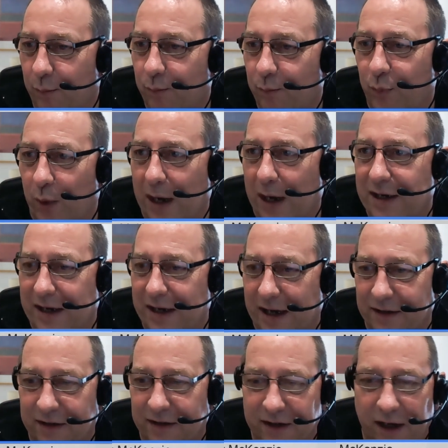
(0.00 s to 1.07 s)
branding
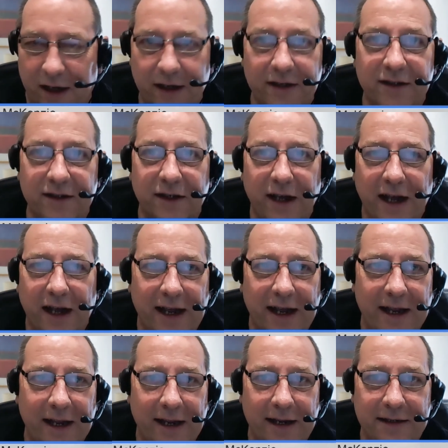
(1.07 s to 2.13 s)
exercise
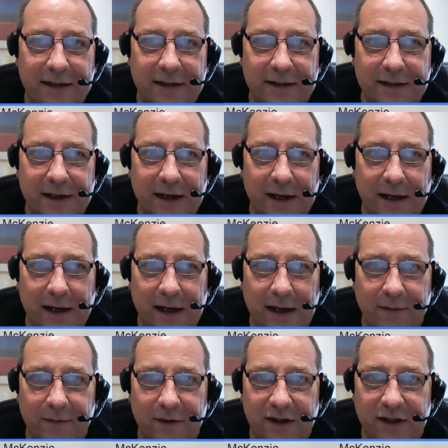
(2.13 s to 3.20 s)
and
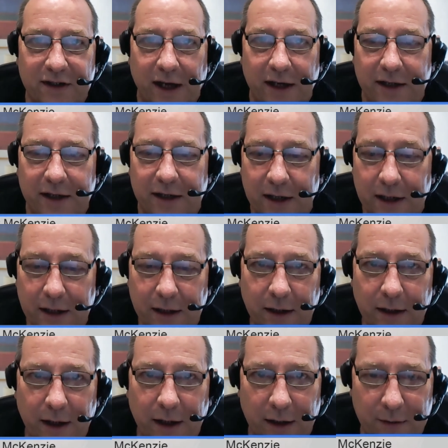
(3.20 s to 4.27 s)
have decided
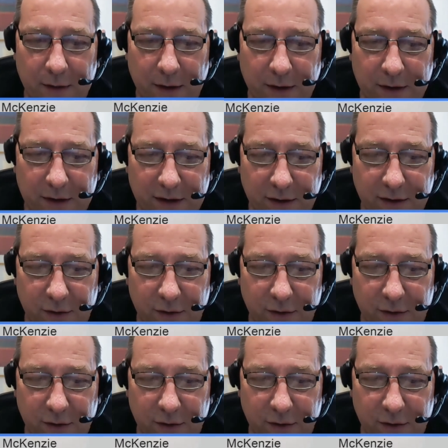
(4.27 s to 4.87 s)
that